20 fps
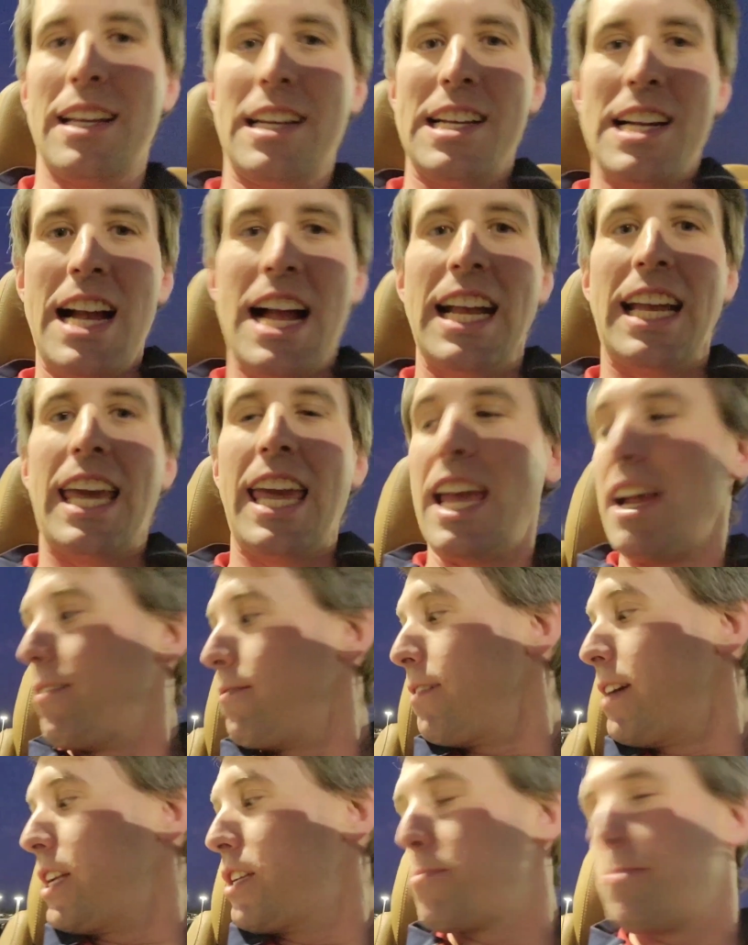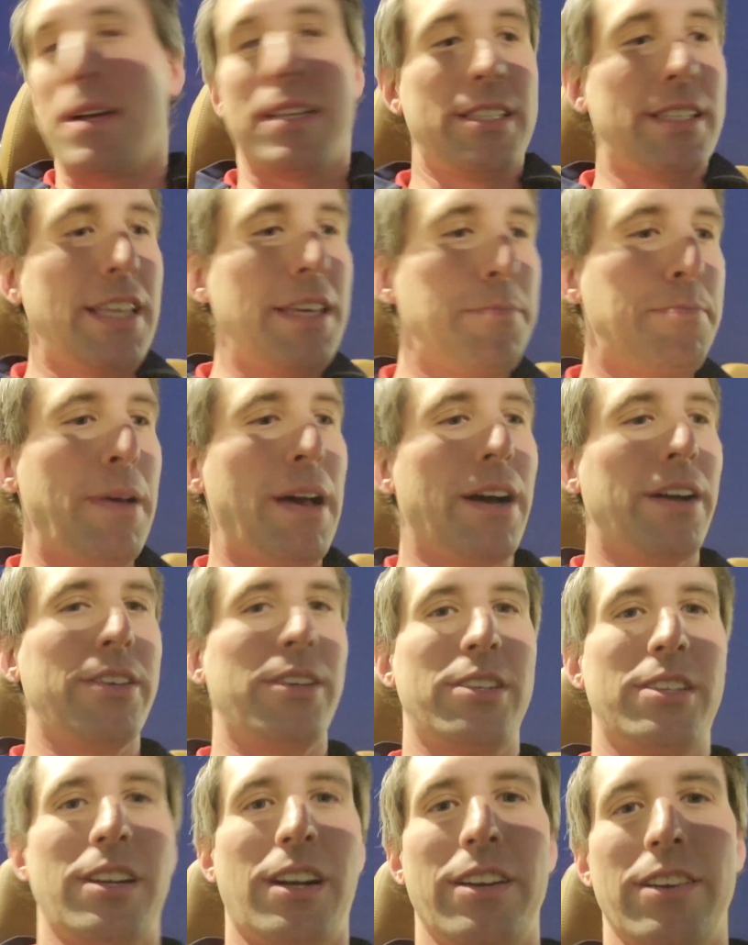I I can't reach my seatbelt. You
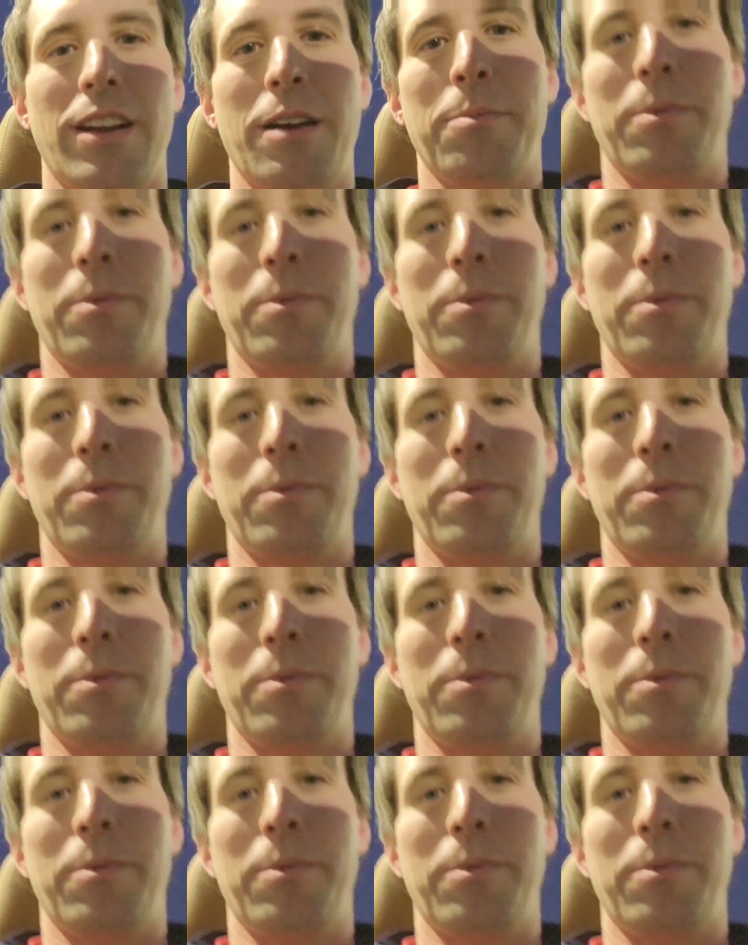start her